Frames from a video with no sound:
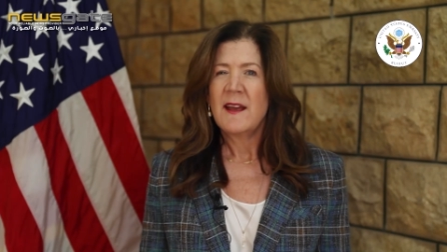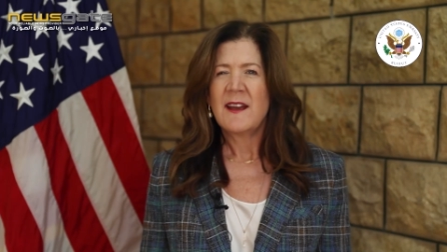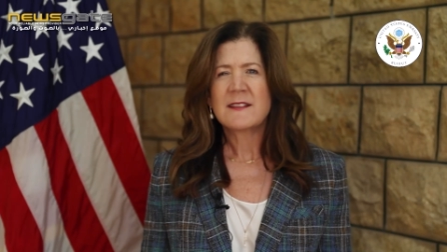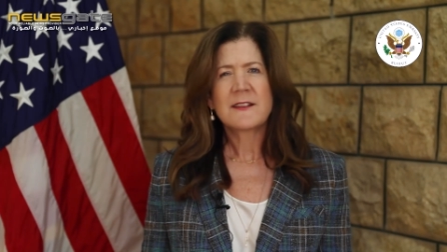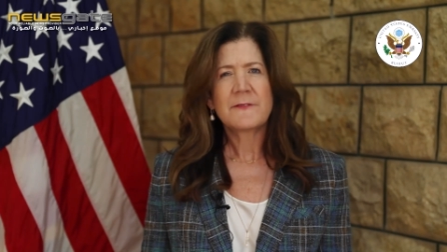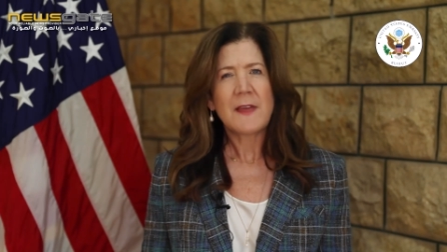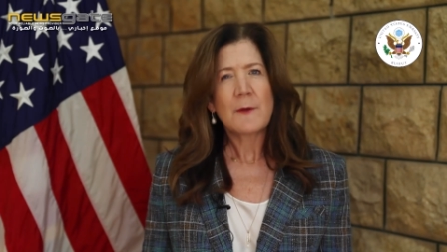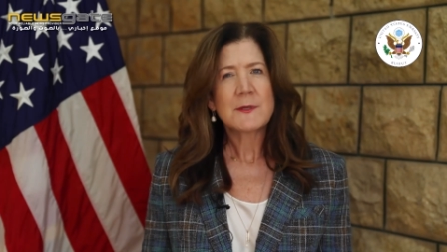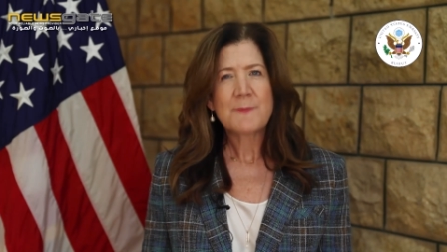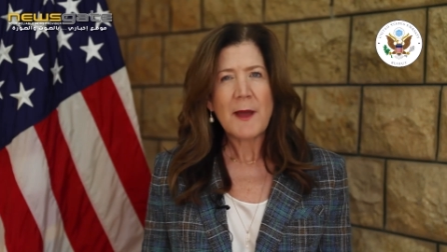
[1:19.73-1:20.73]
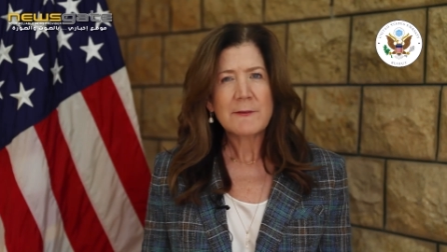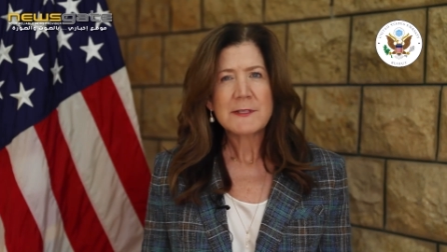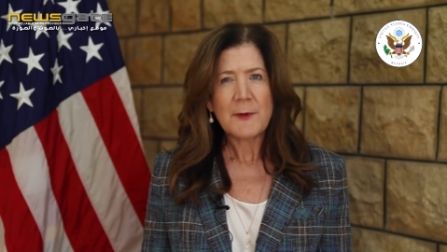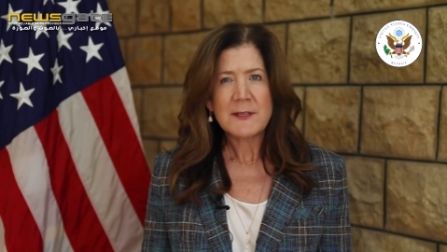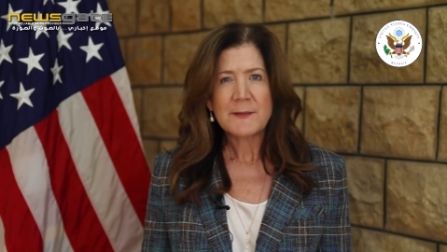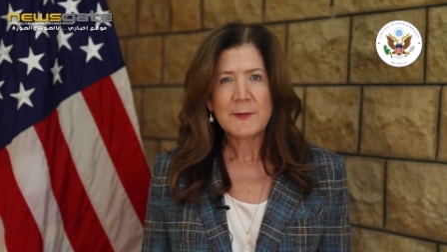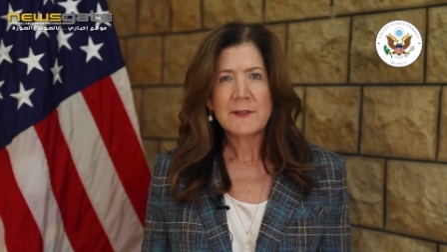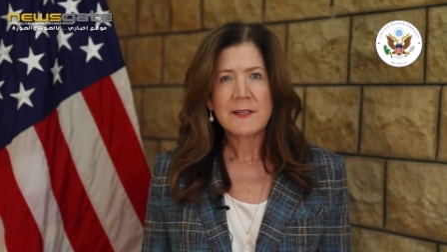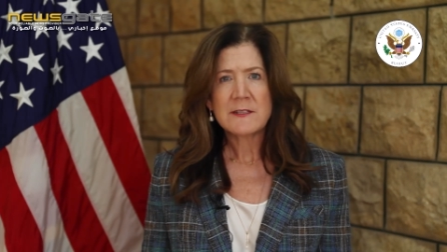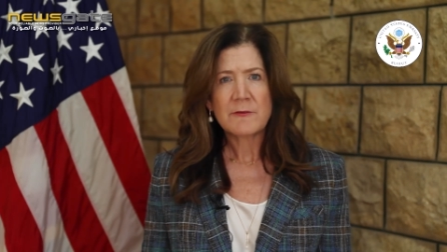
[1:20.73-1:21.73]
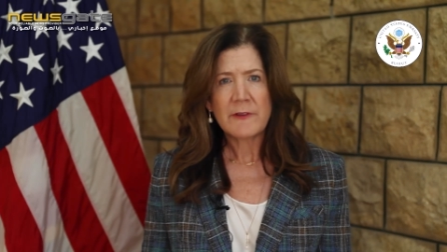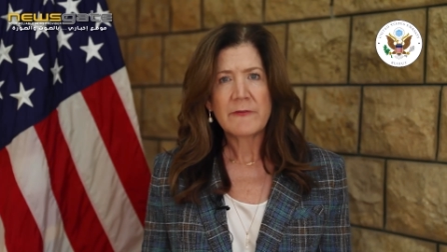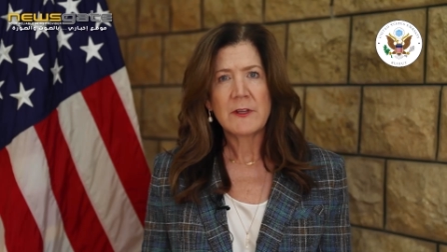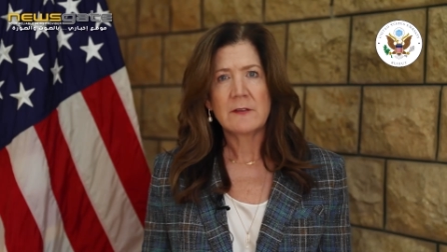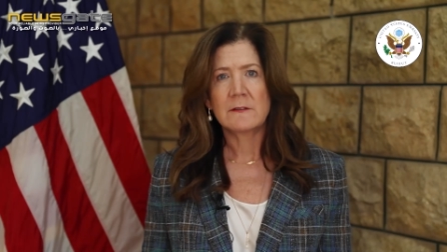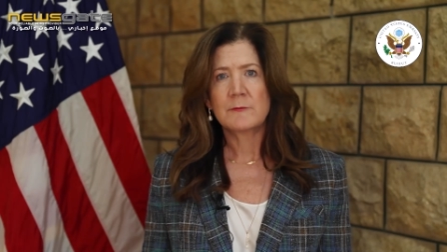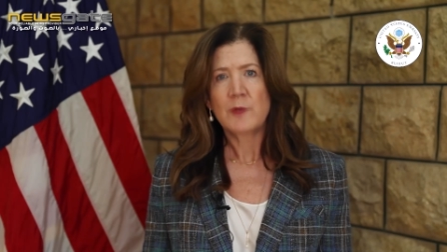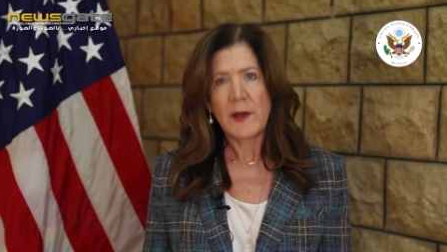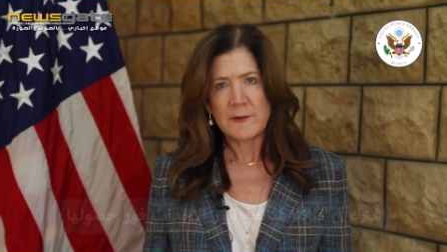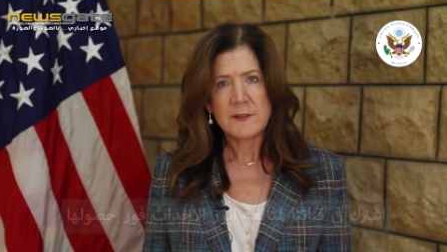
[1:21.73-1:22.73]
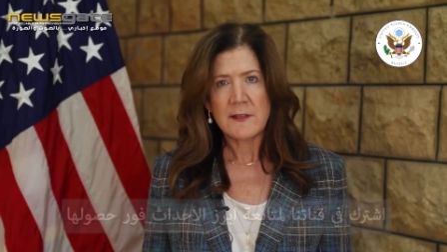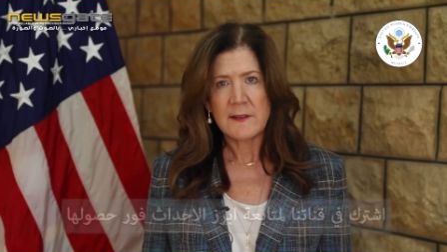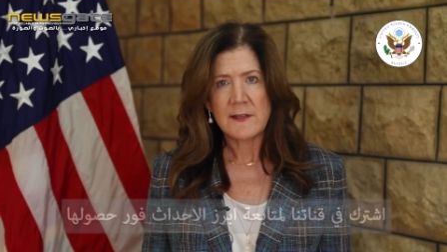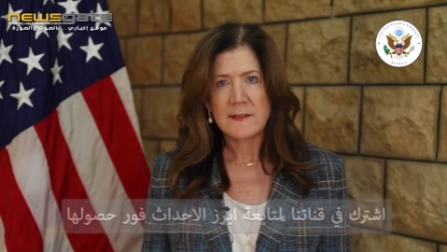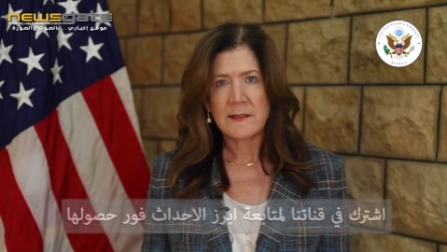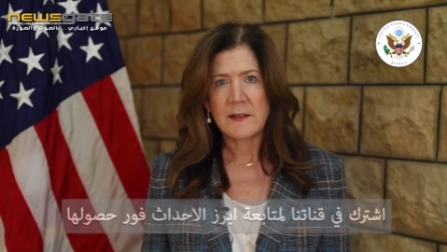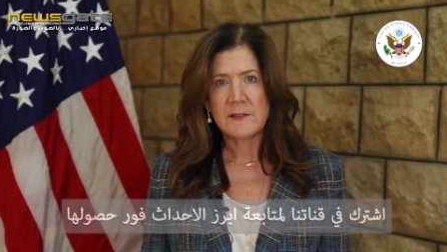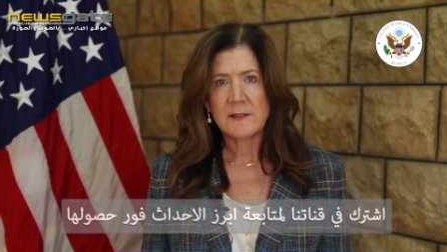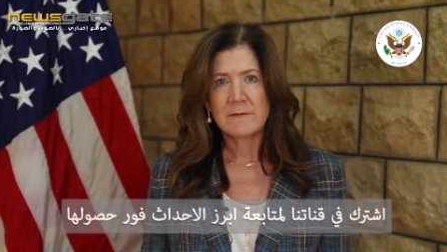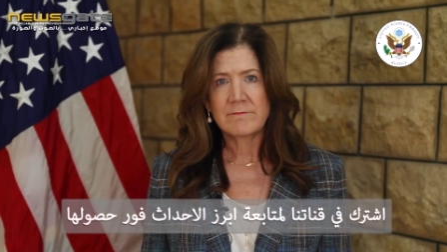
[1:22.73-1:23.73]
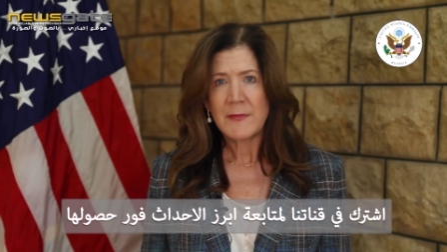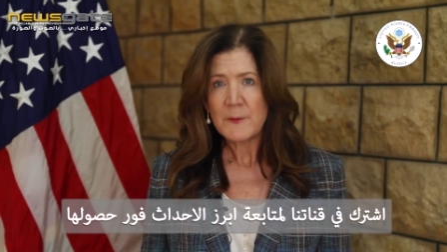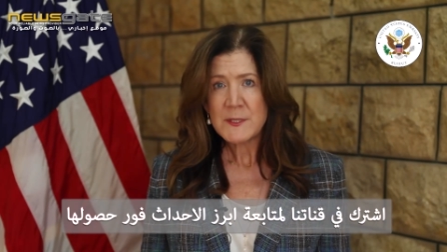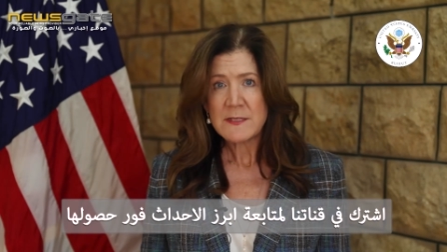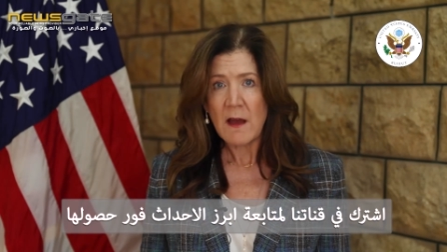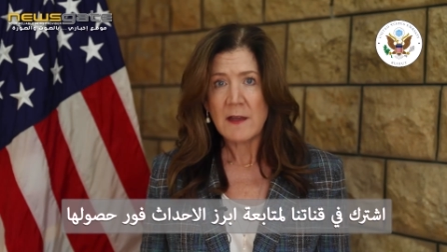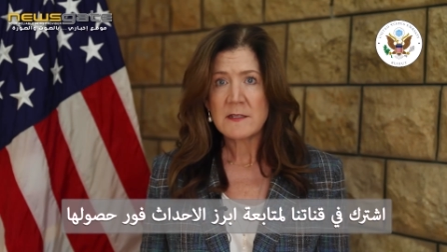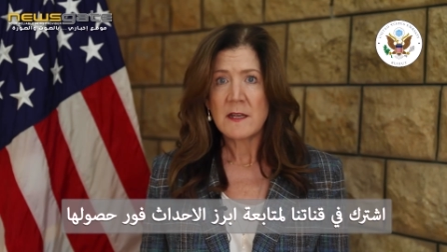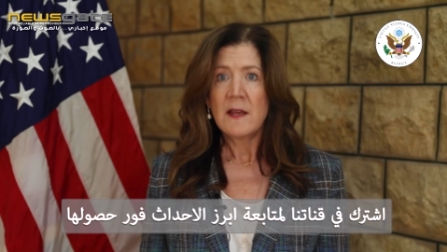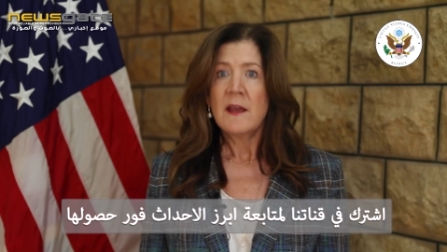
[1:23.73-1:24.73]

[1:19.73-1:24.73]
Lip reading: as if that was my responsibility to reveal prior to the designation. It was not.